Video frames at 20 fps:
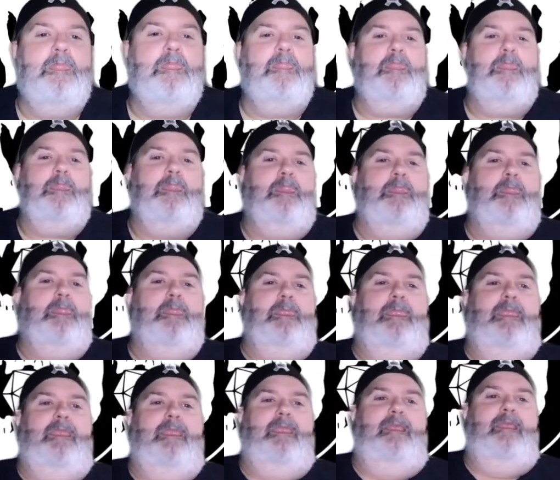
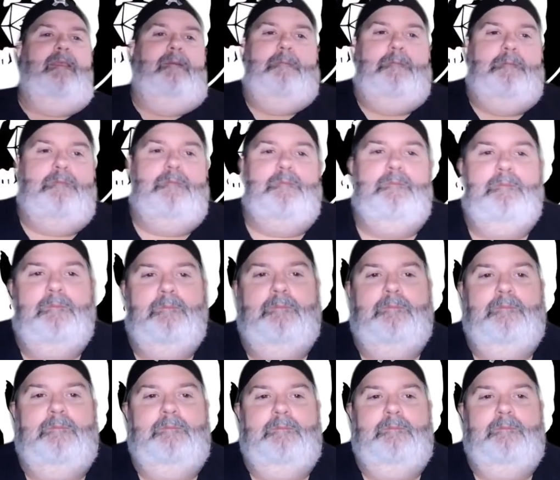
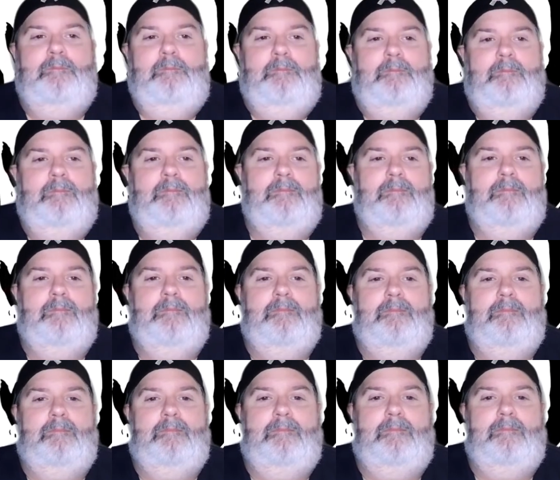
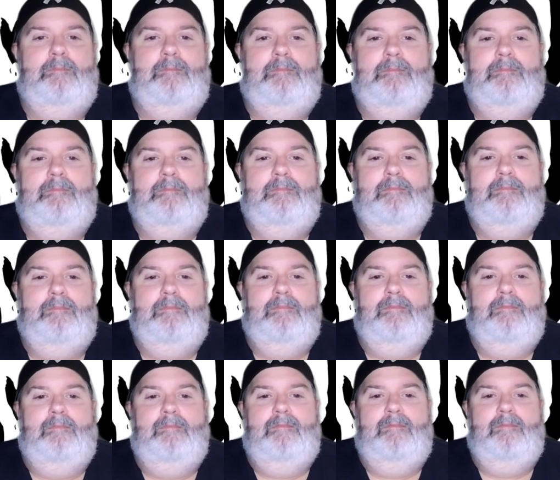
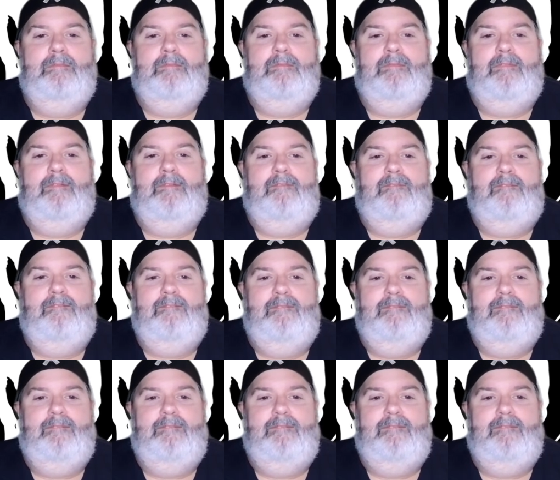(not speaking)